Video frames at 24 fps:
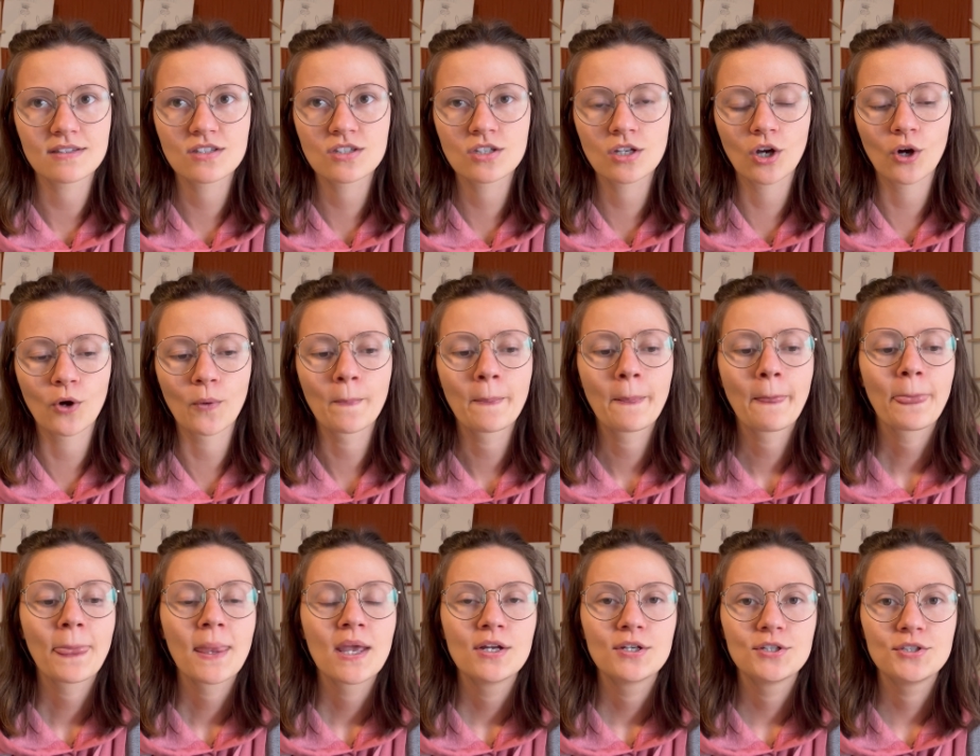So
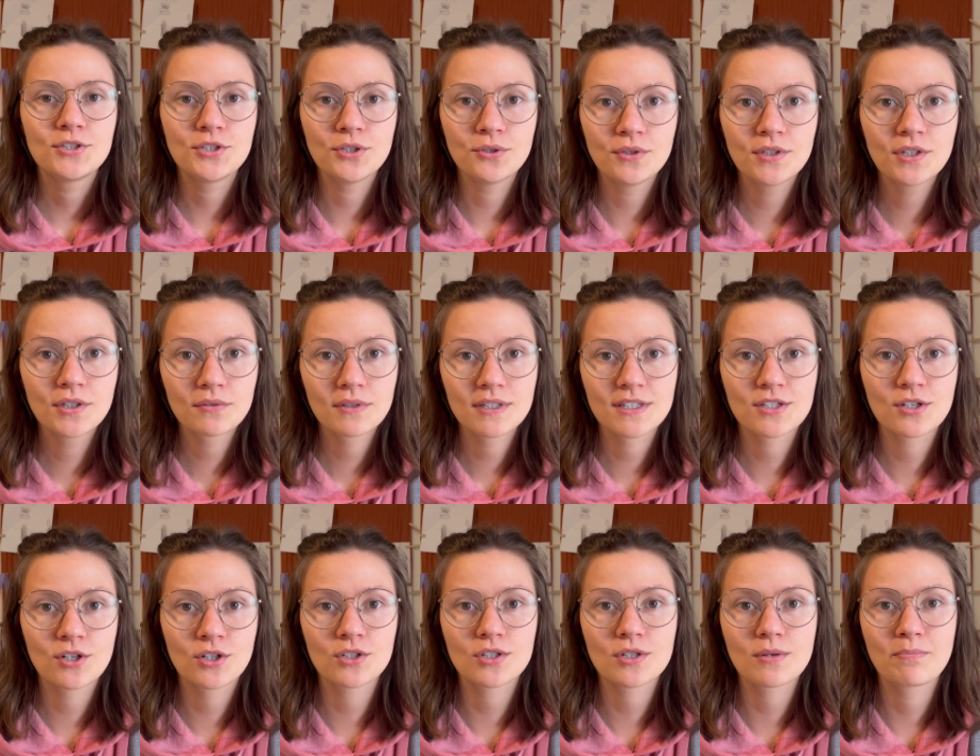do your
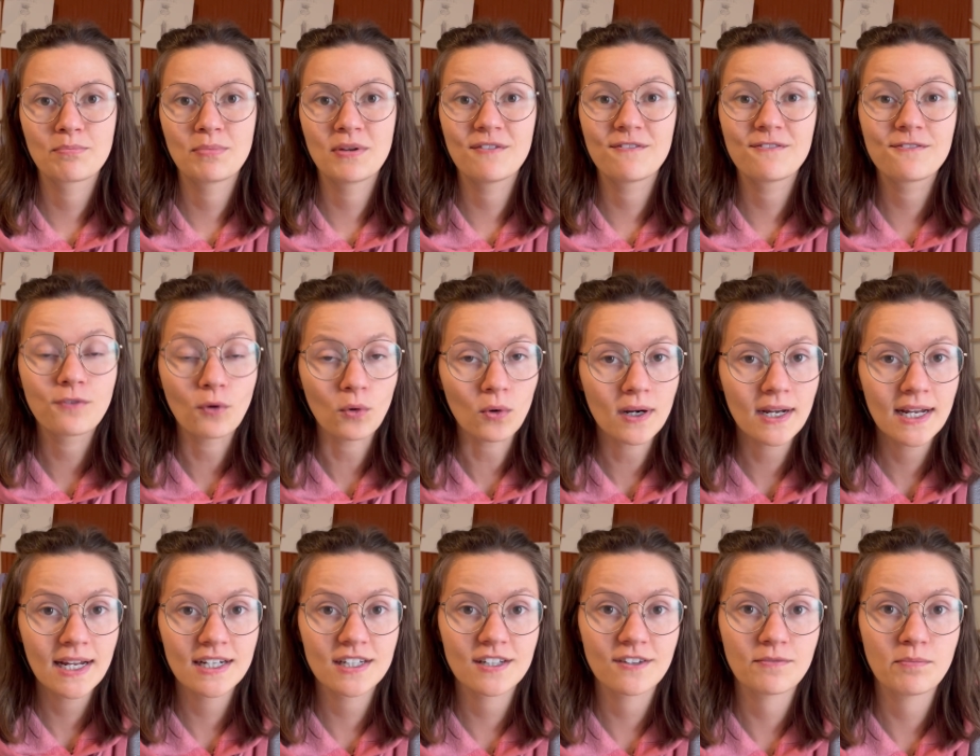research
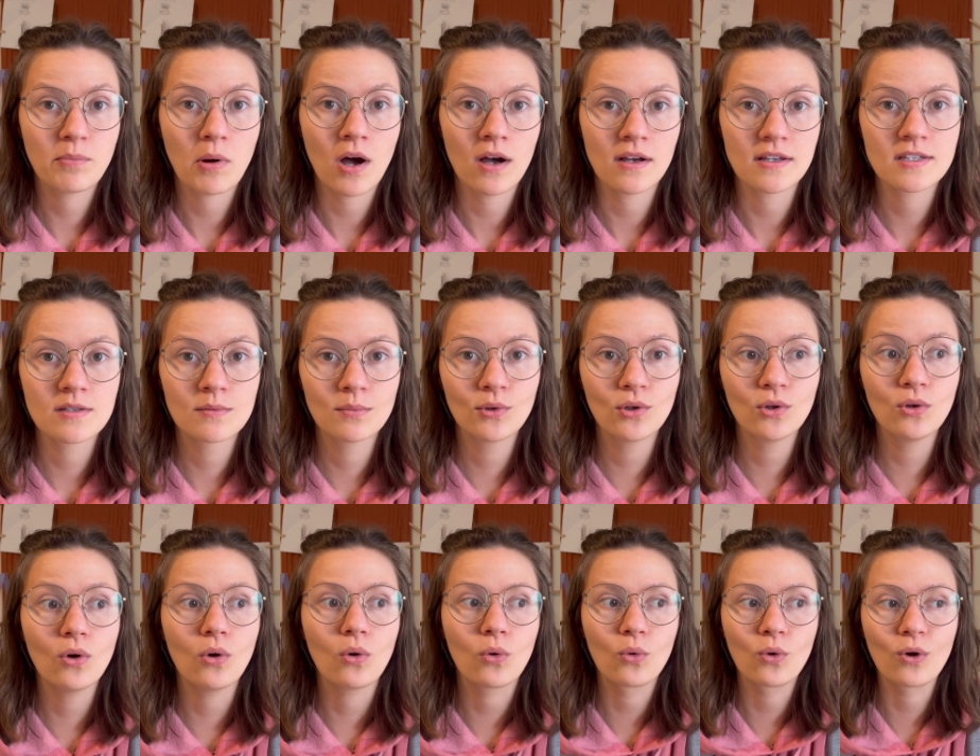beforehand if
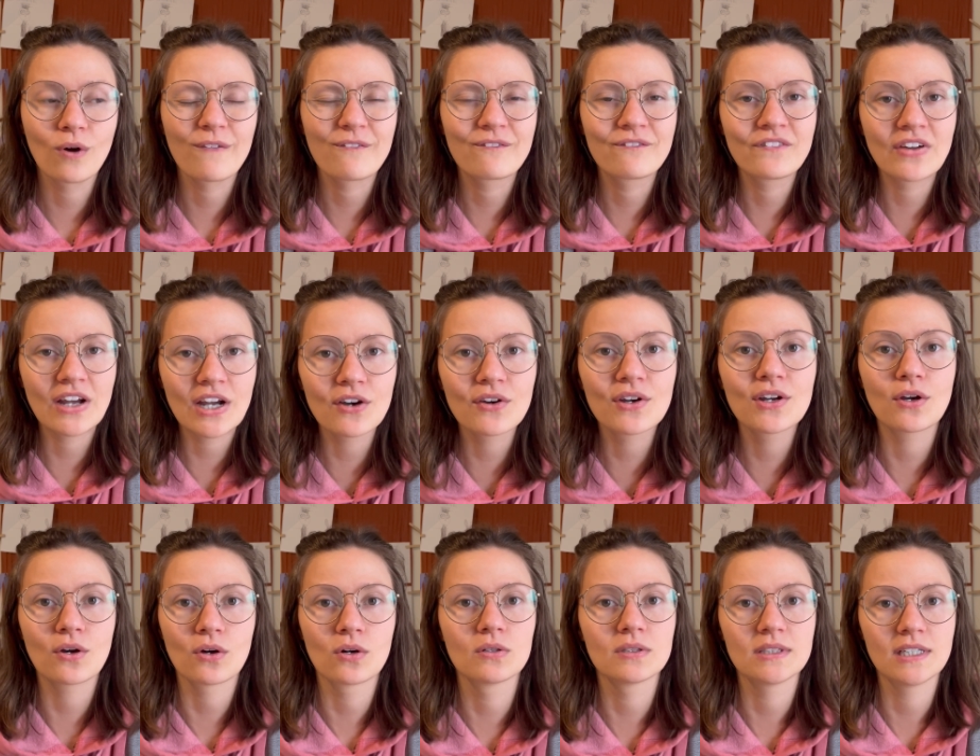possible, or very
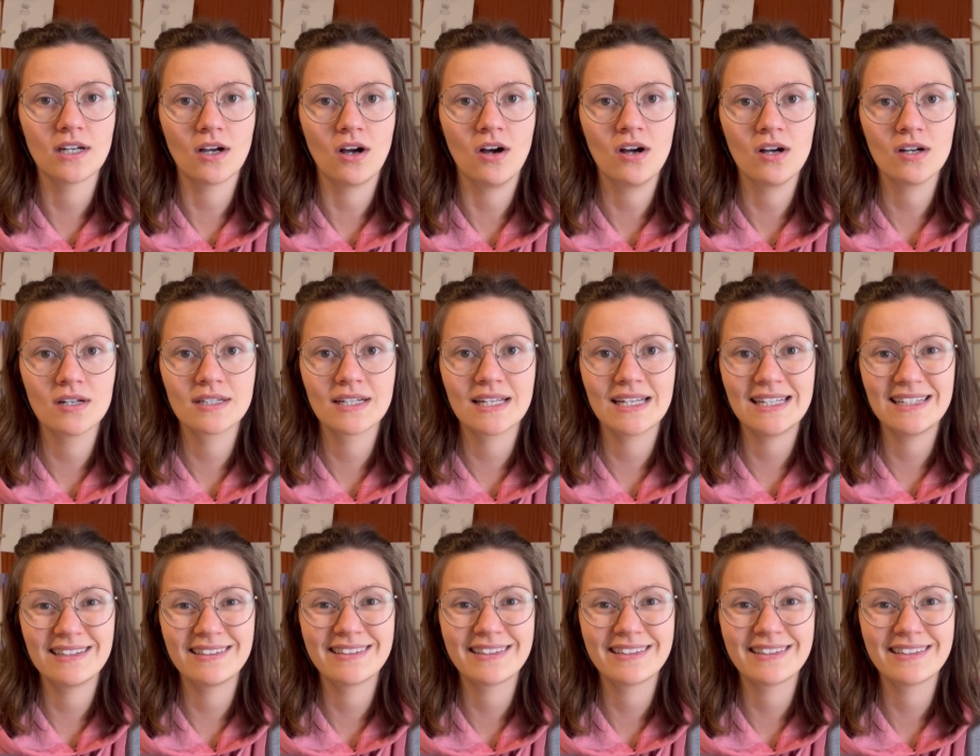early on in